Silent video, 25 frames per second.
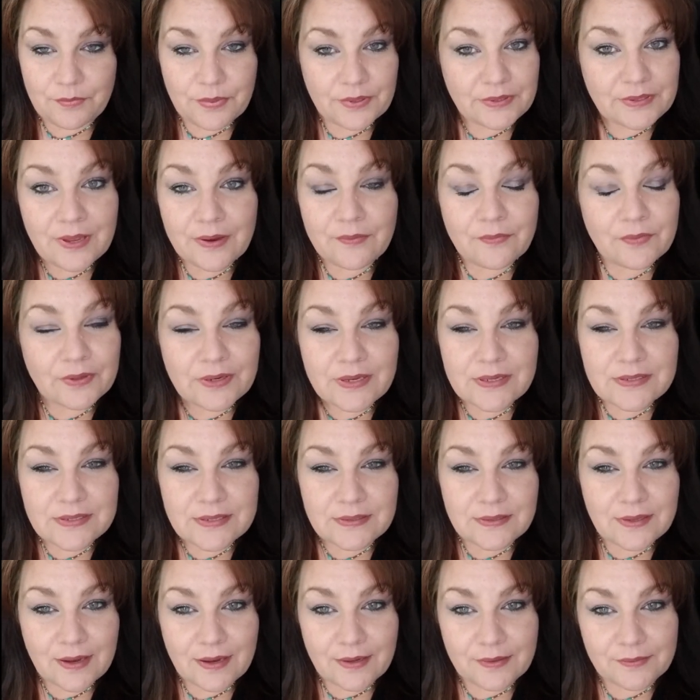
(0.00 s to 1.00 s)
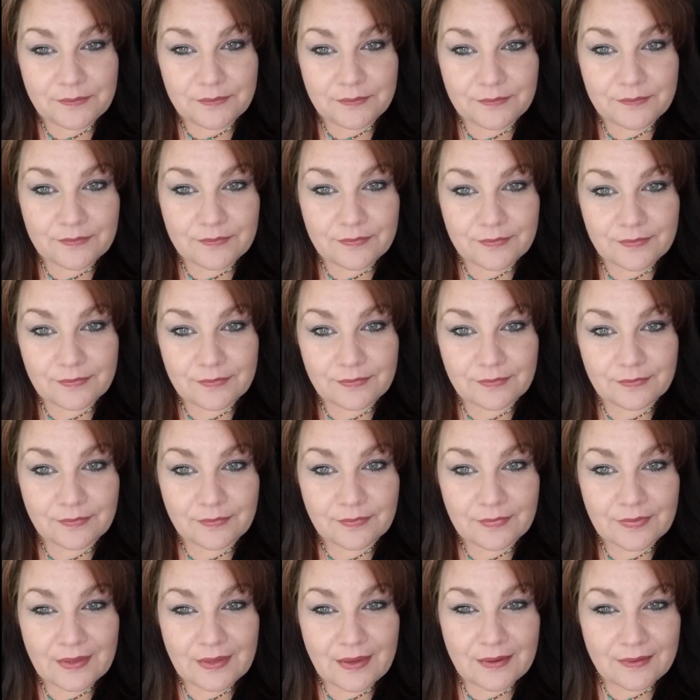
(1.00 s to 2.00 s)
but never gets it done.
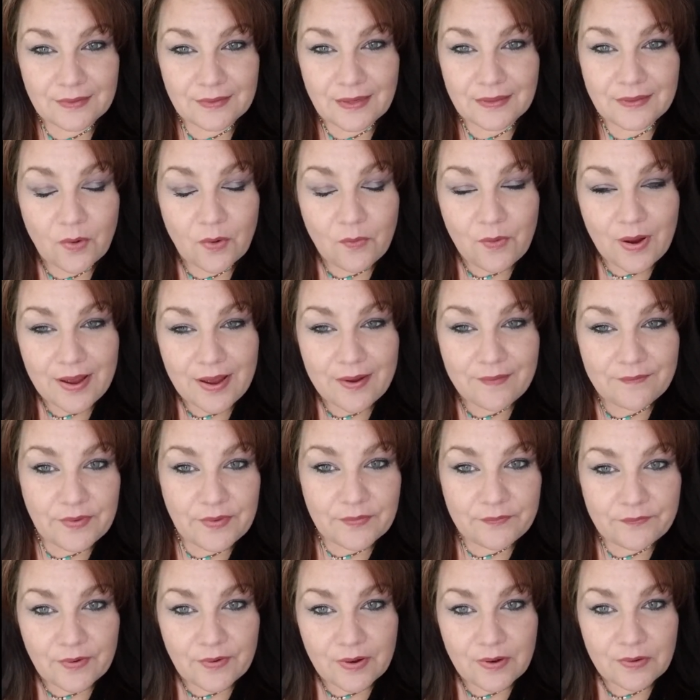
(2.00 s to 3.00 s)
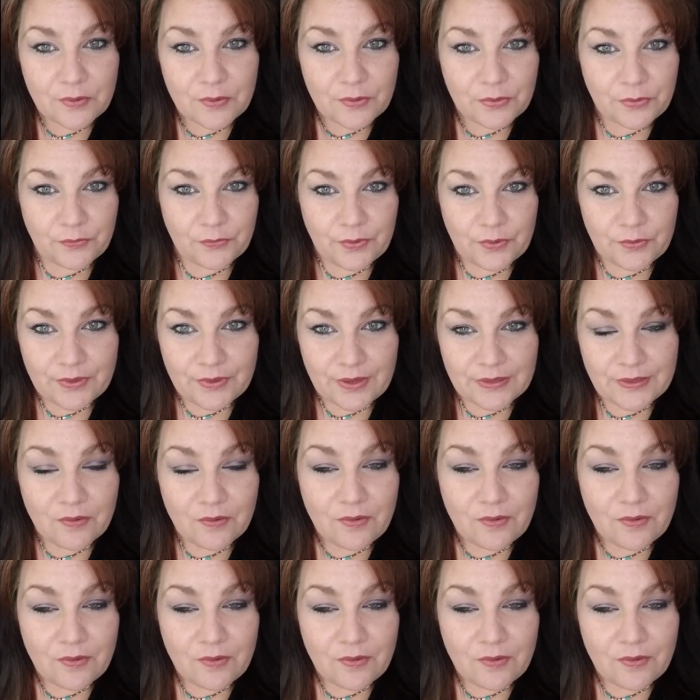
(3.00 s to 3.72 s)
They don't have the follow through. They